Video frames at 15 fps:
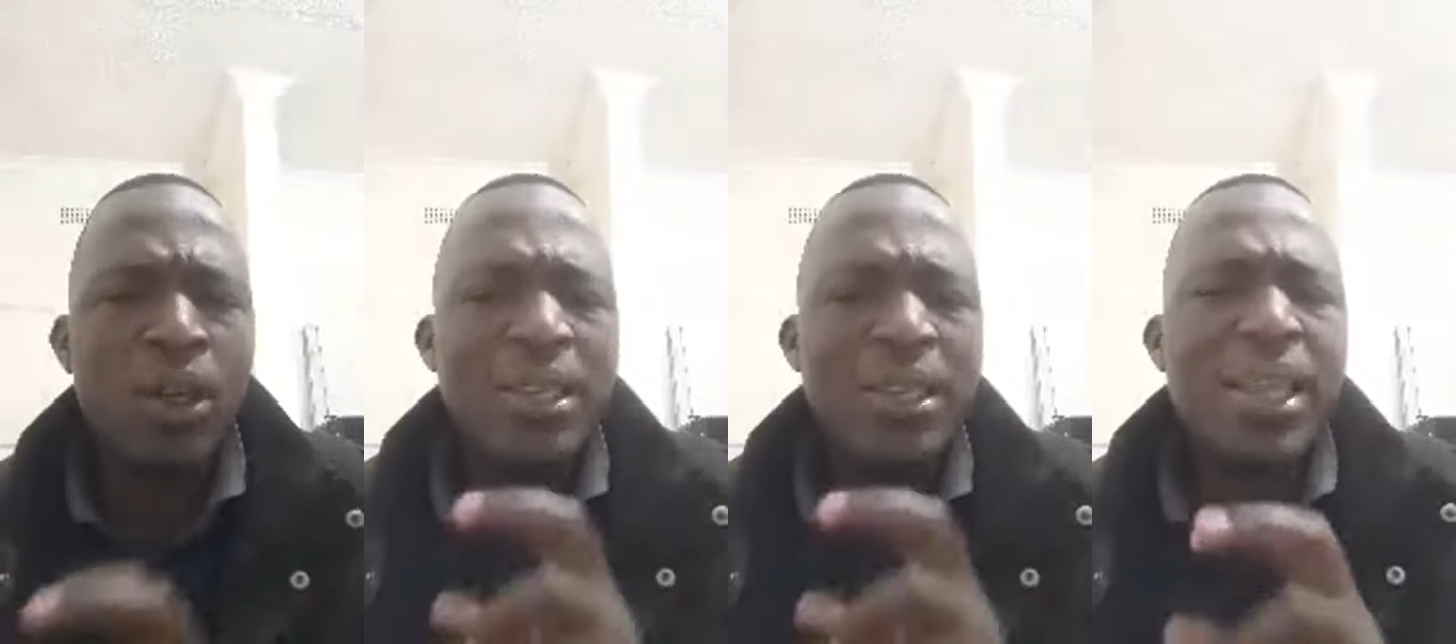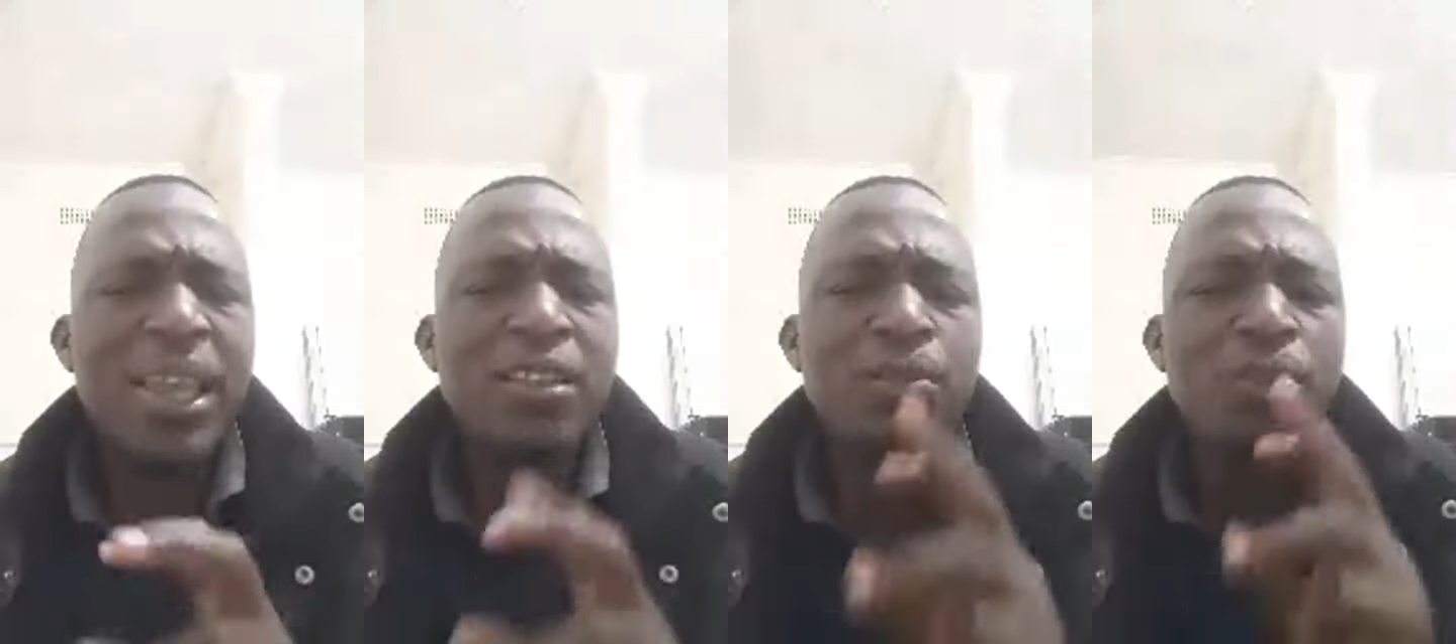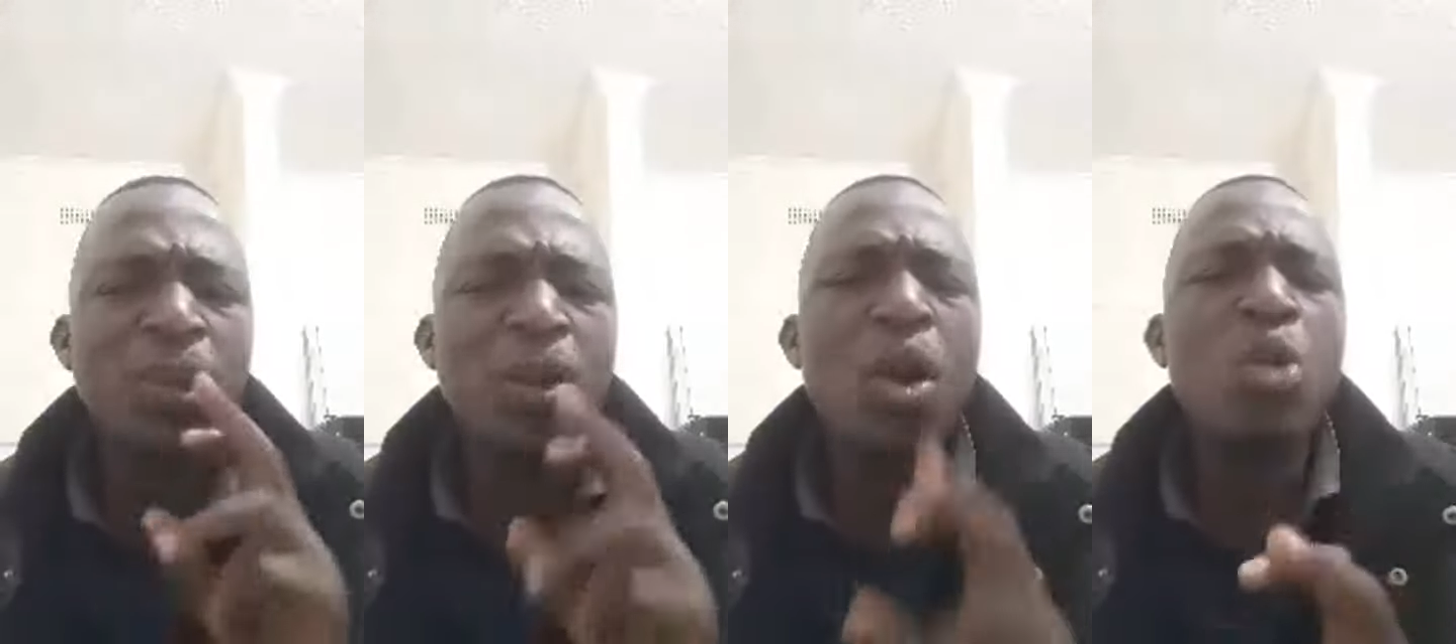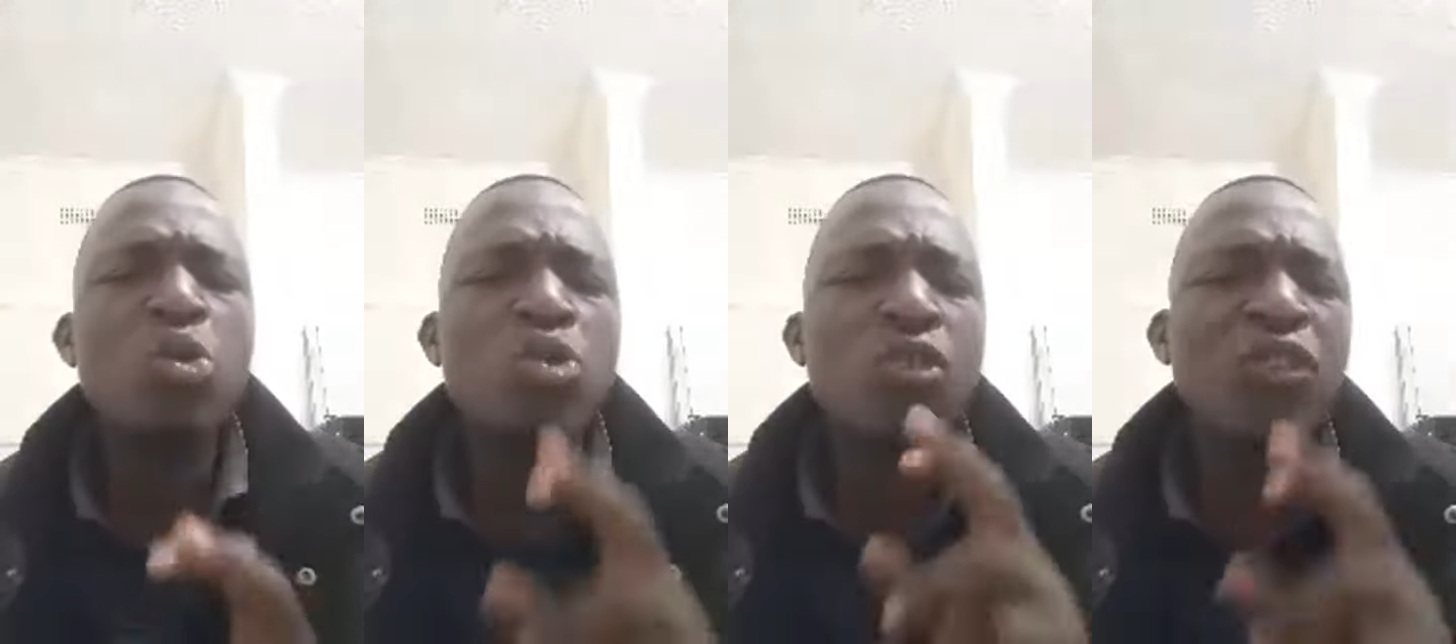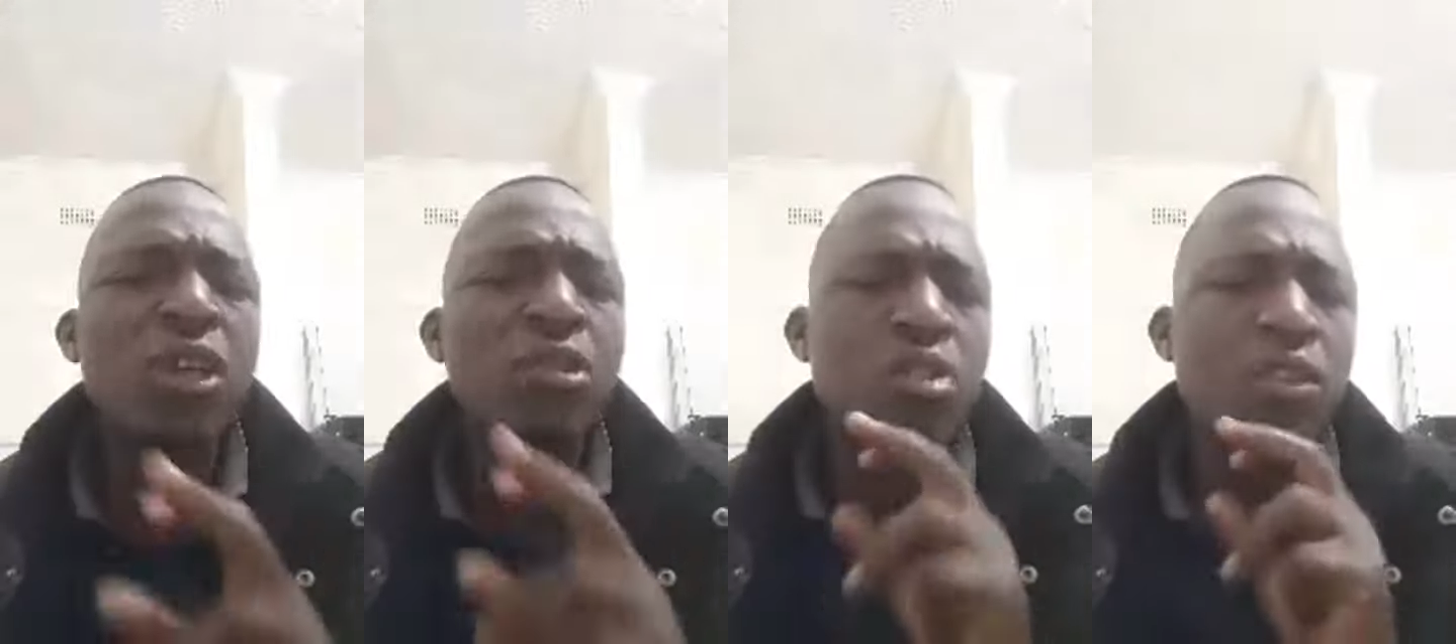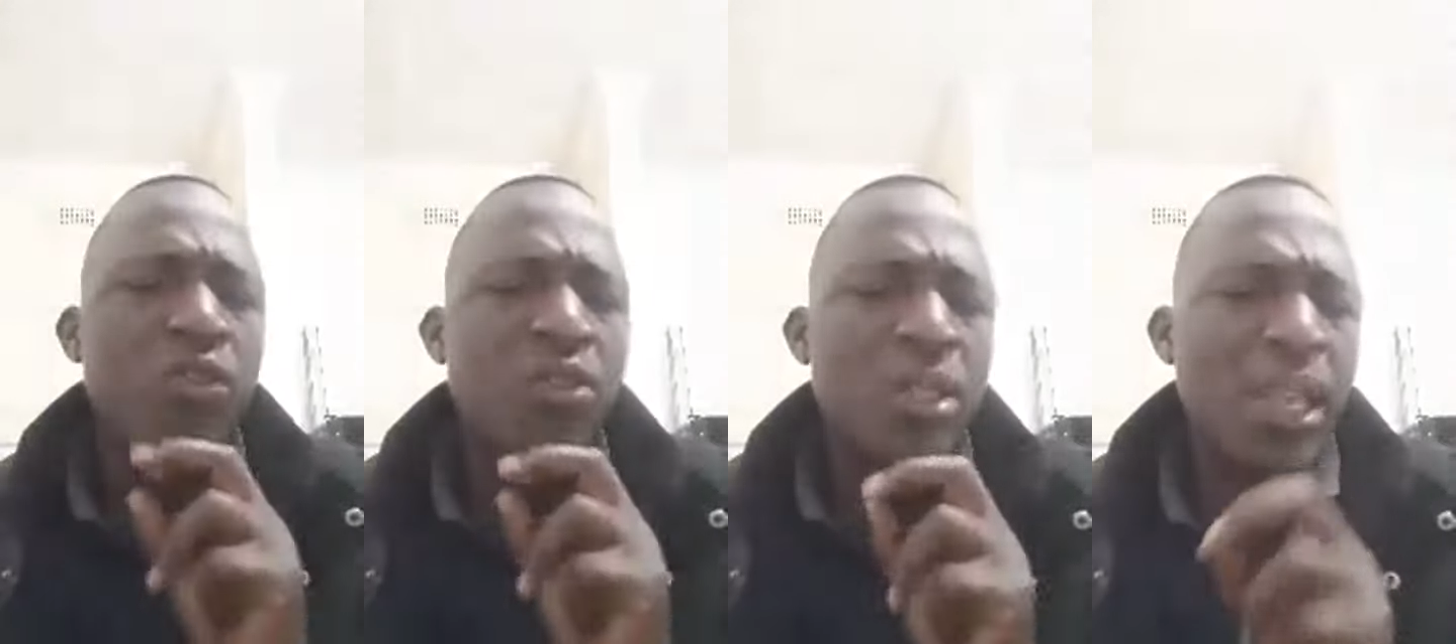He says, Because of what you
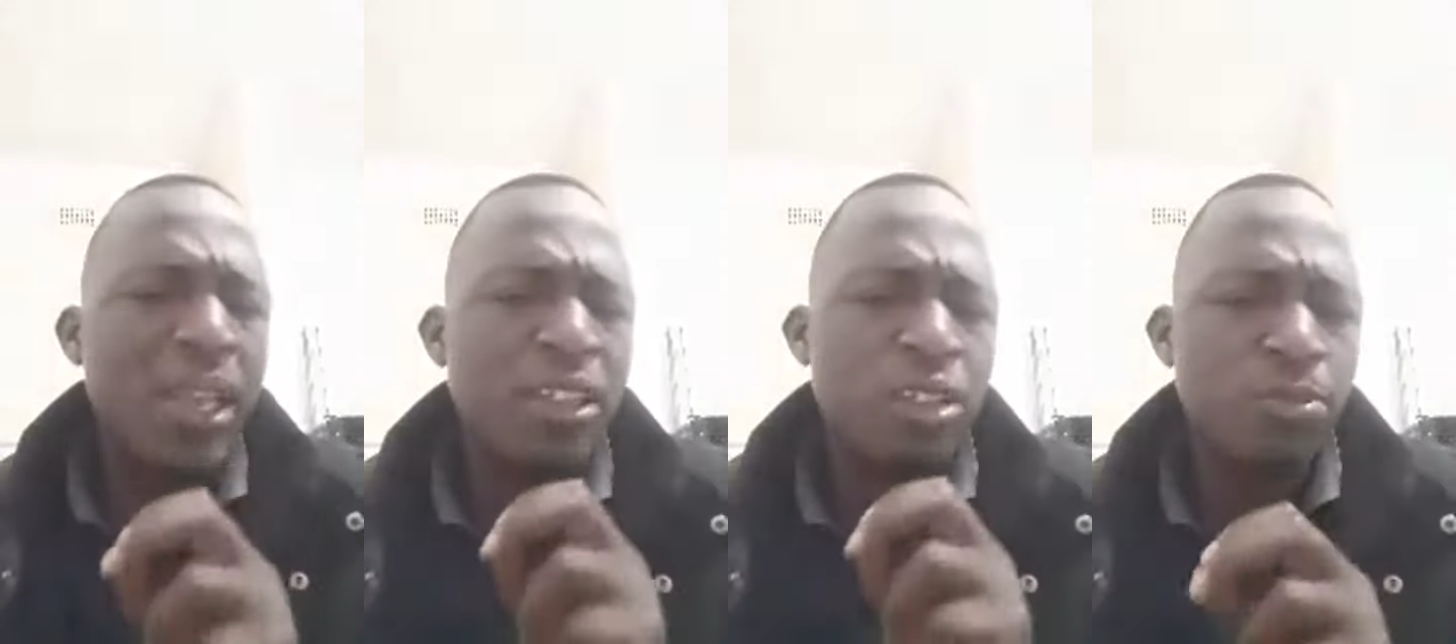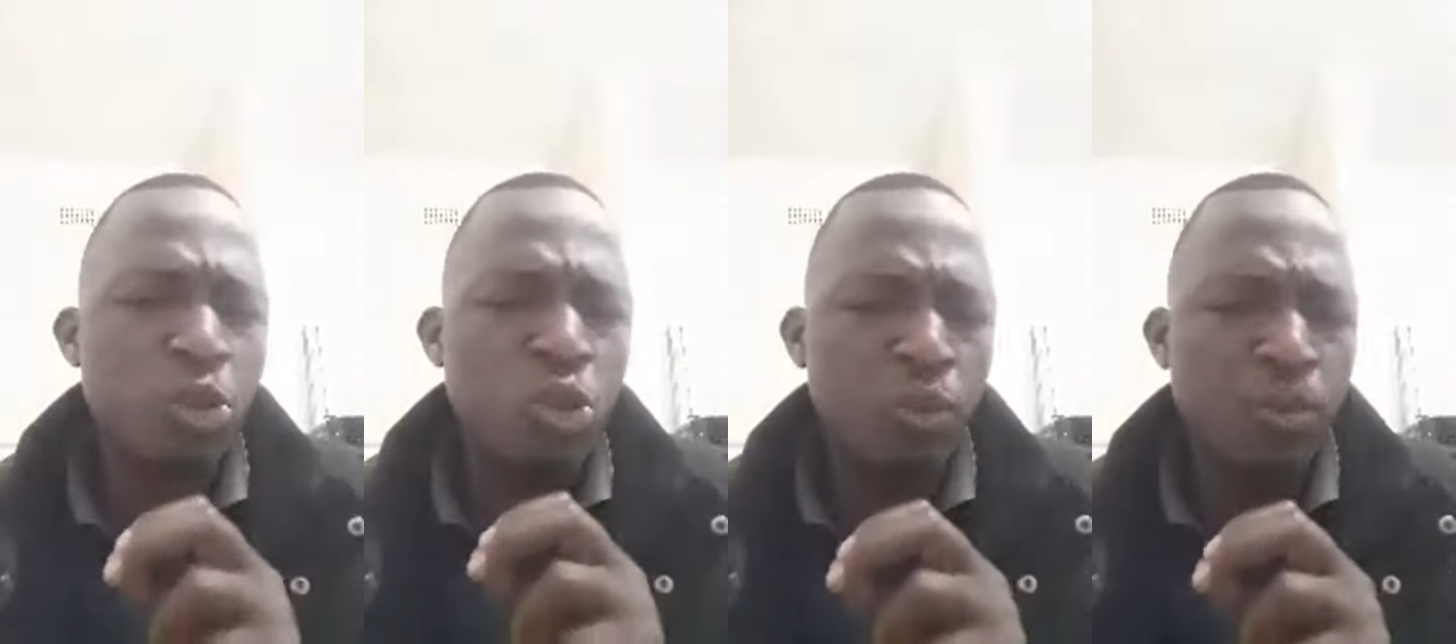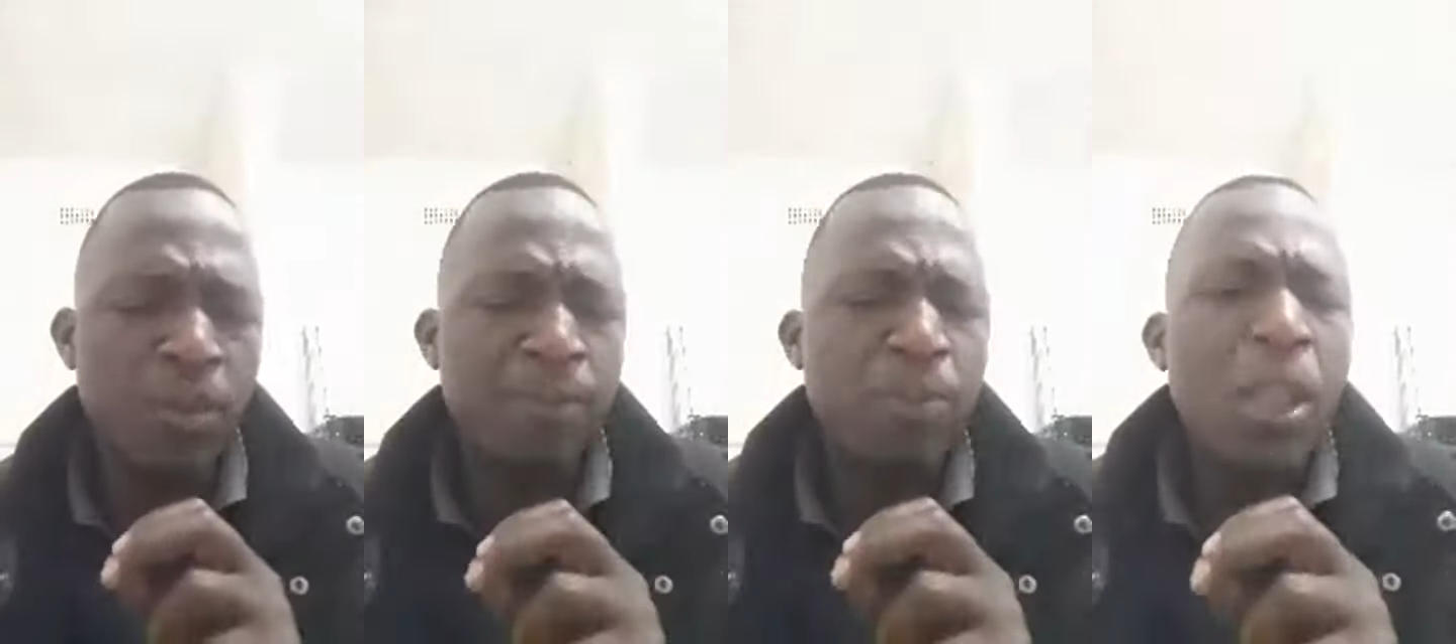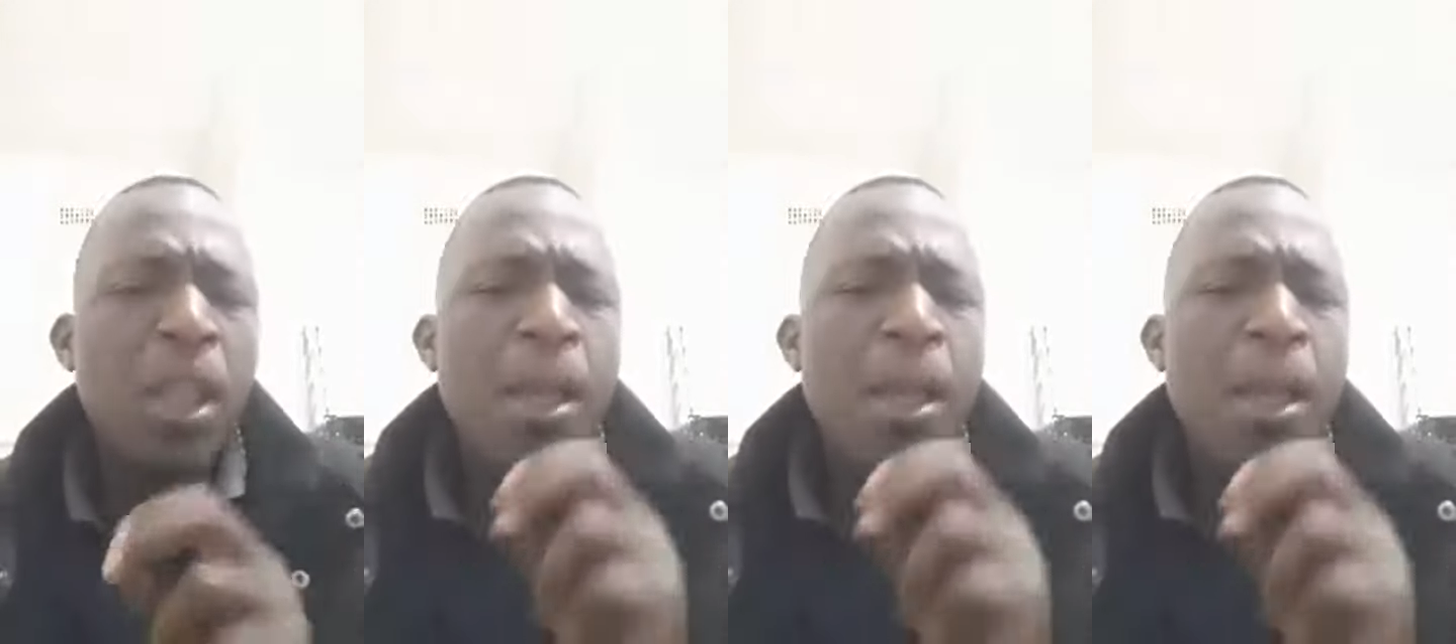have said to me,